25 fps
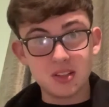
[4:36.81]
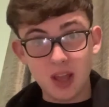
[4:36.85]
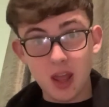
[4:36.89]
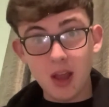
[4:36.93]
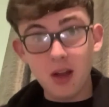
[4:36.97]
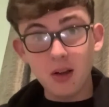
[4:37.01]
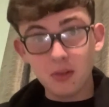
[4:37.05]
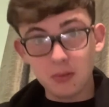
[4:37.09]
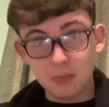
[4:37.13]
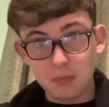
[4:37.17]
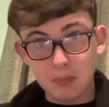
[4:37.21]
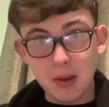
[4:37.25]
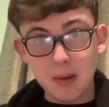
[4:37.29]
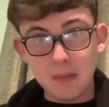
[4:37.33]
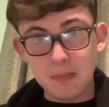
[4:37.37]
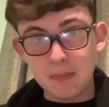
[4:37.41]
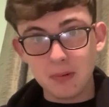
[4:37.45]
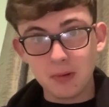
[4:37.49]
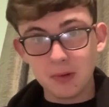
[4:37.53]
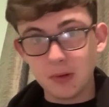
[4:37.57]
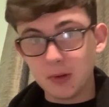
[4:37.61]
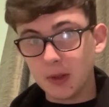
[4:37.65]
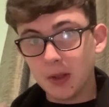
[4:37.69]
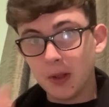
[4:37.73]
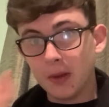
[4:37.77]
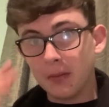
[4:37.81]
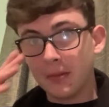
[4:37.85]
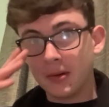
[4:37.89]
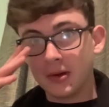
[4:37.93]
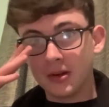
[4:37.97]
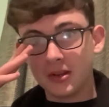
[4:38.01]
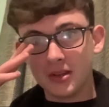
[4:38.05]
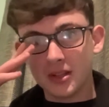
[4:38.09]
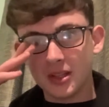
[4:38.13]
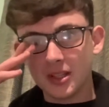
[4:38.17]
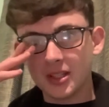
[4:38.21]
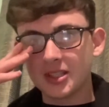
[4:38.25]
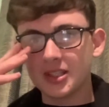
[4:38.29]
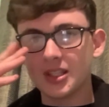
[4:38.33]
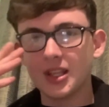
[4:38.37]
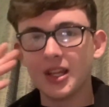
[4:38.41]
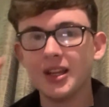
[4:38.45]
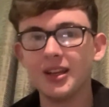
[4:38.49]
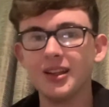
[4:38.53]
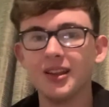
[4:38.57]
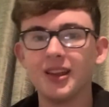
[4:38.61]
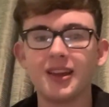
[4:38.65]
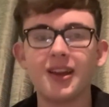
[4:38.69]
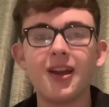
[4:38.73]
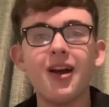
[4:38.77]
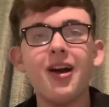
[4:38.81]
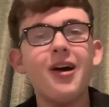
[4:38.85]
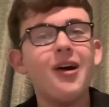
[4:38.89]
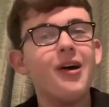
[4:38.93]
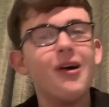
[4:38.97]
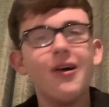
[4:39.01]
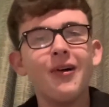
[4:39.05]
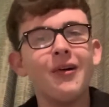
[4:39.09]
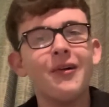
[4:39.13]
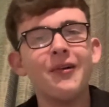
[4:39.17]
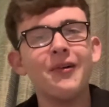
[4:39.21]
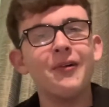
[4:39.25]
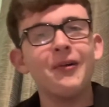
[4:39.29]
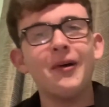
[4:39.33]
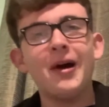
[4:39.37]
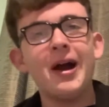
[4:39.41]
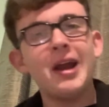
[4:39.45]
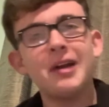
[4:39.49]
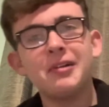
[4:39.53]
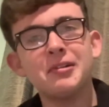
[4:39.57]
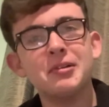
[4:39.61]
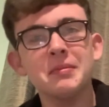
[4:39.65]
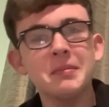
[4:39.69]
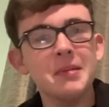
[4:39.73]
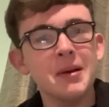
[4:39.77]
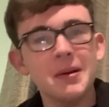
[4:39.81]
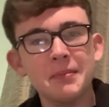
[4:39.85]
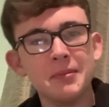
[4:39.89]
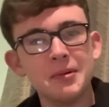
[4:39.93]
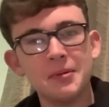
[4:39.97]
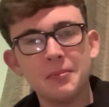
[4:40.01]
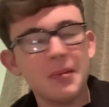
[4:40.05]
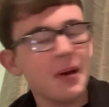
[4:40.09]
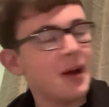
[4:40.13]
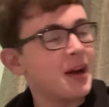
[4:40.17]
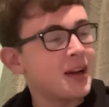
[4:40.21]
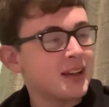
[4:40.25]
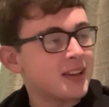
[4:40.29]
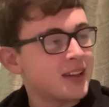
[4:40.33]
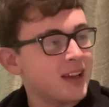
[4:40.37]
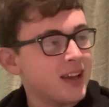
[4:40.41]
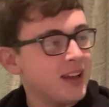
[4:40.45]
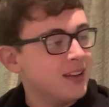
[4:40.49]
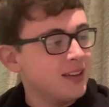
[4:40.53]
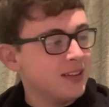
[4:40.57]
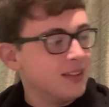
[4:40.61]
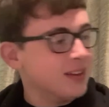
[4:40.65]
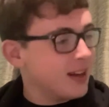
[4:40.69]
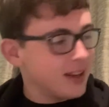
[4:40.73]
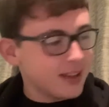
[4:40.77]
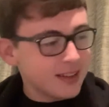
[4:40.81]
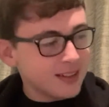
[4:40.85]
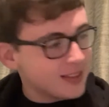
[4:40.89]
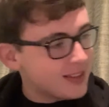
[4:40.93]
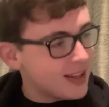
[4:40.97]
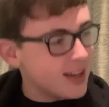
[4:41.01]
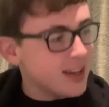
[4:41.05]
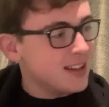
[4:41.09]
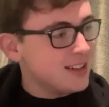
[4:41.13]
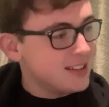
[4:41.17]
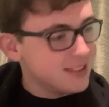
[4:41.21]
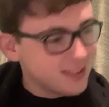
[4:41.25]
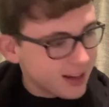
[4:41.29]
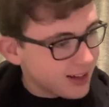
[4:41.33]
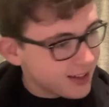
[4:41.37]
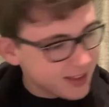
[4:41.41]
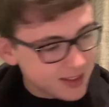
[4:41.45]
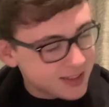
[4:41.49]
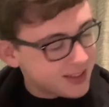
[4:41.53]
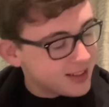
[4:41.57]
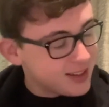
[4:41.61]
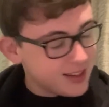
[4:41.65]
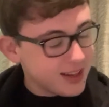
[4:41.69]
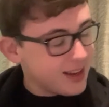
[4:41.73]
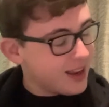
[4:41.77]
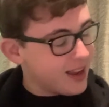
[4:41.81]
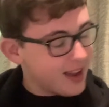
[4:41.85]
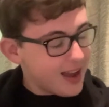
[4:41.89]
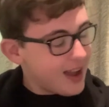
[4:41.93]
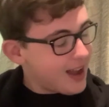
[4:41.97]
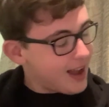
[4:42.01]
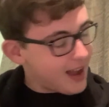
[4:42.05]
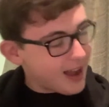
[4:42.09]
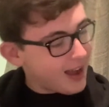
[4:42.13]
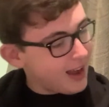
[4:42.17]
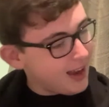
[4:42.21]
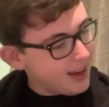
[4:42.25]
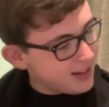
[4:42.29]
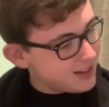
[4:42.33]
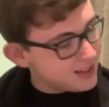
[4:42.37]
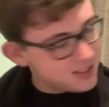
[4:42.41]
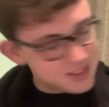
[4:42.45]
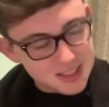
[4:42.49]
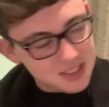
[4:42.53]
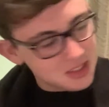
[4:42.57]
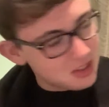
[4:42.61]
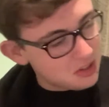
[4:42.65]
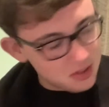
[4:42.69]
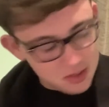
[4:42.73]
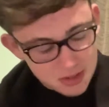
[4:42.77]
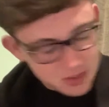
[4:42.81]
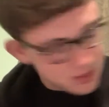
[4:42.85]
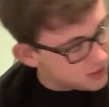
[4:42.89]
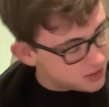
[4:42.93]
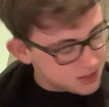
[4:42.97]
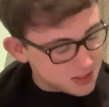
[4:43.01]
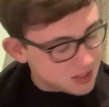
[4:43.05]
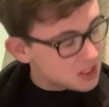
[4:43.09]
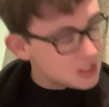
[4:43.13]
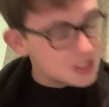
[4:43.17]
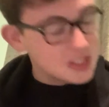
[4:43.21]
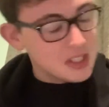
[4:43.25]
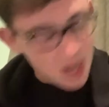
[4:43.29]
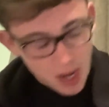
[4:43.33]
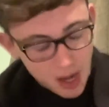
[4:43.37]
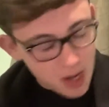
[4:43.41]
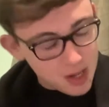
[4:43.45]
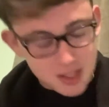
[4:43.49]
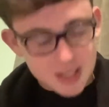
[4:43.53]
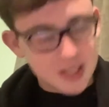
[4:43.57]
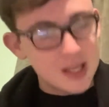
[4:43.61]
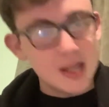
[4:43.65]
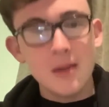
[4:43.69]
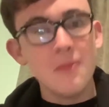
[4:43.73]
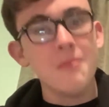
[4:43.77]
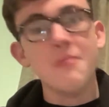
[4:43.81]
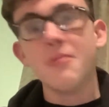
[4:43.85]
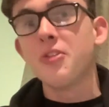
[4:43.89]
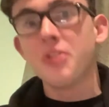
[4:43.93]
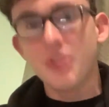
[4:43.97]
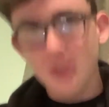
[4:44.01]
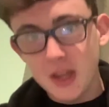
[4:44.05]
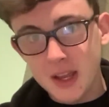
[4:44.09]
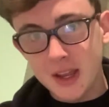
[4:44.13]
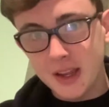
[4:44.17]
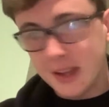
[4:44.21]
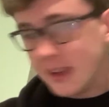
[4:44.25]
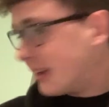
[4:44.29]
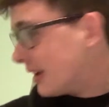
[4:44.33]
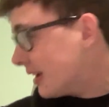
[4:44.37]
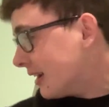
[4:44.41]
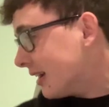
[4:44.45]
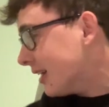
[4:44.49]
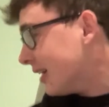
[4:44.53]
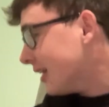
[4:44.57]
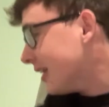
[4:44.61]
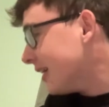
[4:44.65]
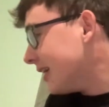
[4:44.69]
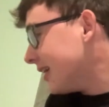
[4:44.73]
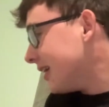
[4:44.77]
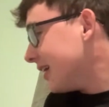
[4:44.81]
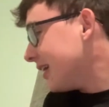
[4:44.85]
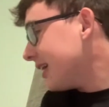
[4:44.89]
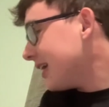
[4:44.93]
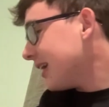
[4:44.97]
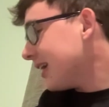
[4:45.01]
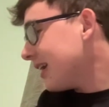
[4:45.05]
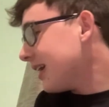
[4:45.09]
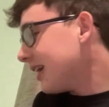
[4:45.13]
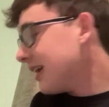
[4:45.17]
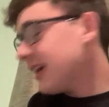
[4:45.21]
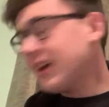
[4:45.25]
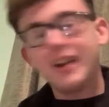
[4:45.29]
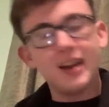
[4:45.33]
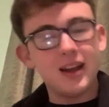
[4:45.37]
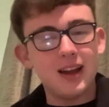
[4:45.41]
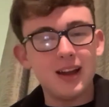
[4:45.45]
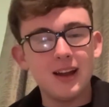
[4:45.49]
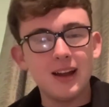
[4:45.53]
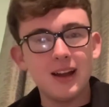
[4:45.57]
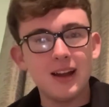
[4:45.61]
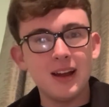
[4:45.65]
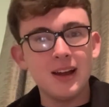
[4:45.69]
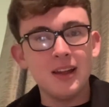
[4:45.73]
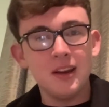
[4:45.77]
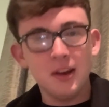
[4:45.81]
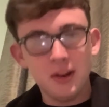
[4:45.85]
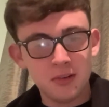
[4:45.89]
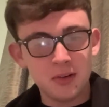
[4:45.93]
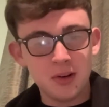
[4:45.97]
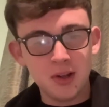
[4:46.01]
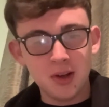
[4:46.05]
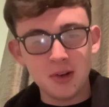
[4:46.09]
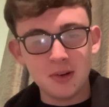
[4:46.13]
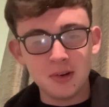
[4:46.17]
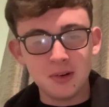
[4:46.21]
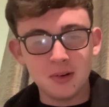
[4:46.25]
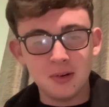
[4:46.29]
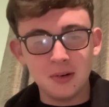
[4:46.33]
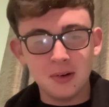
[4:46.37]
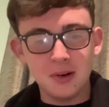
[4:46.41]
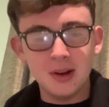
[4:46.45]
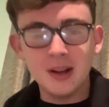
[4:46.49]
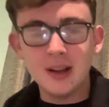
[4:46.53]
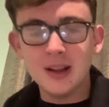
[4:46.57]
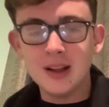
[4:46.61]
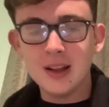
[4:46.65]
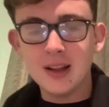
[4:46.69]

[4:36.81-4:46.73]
tell people about this thing, like, oh, I remember back in 1990, I saw this exact same thing. And oh no,